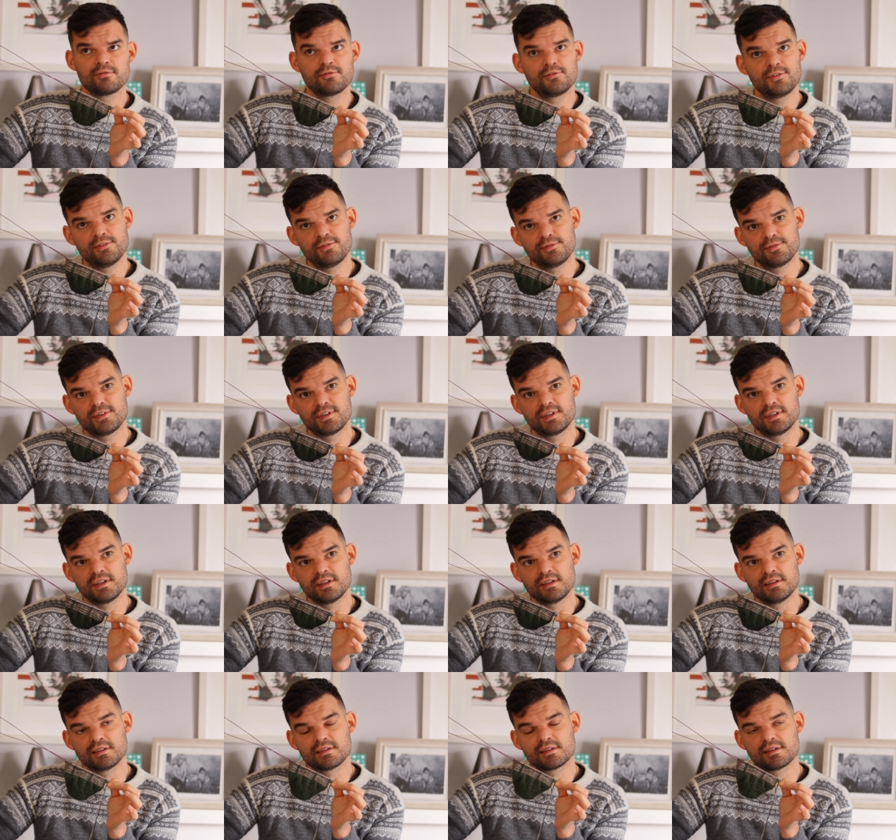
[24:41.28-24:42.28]

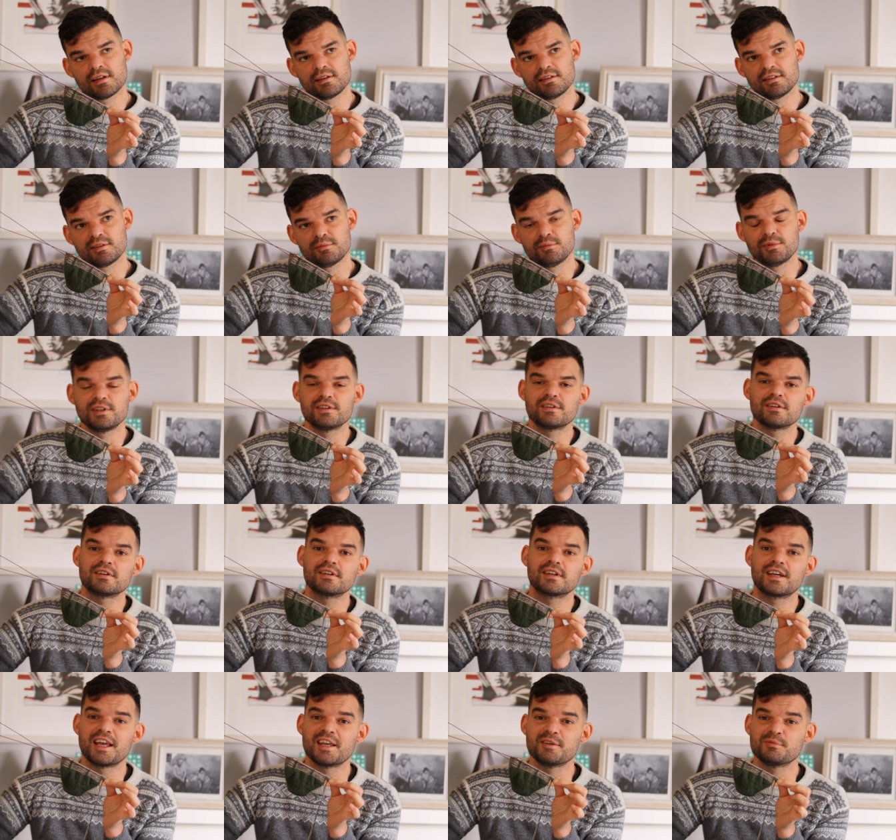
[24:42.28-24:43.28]
50 centimeter
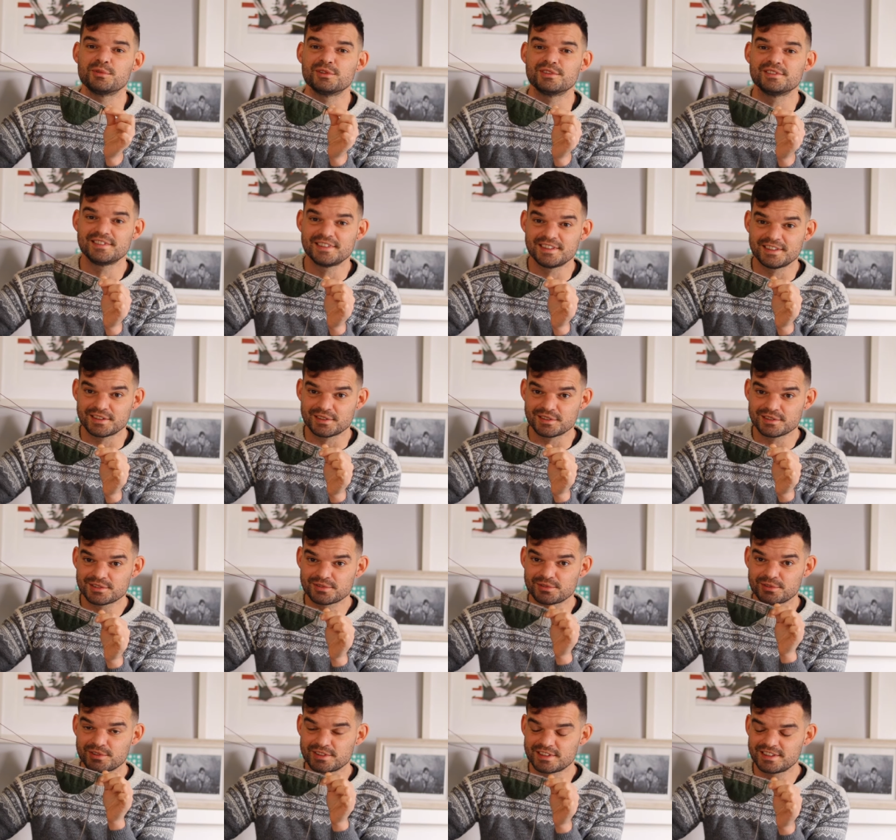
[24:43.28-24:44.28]
cable needles
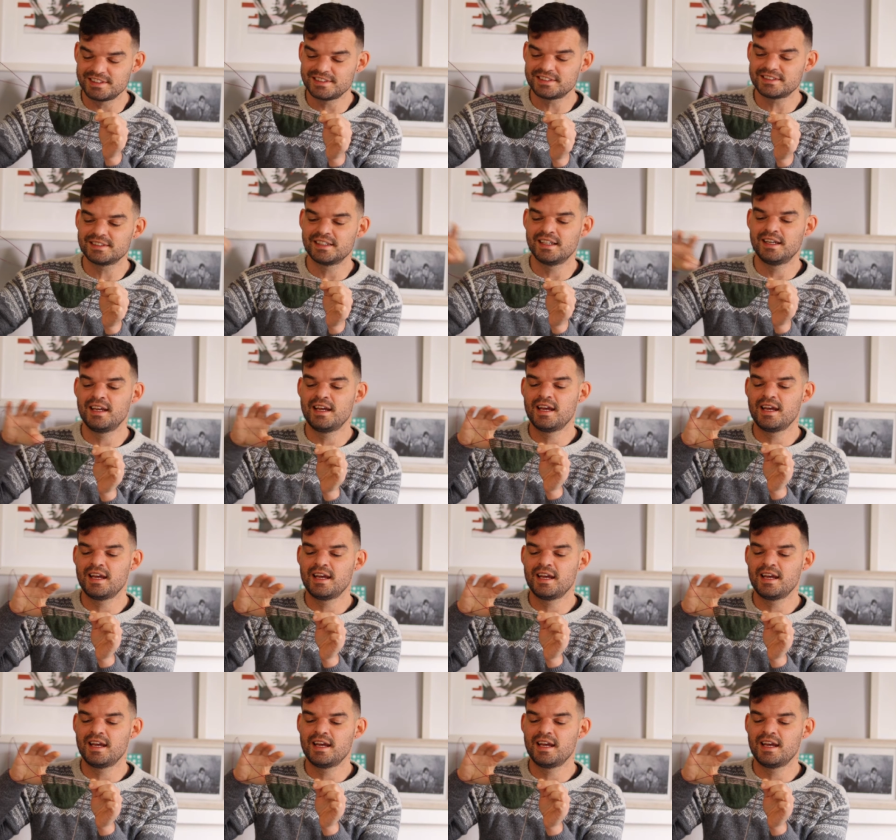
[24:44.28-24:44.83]
for this.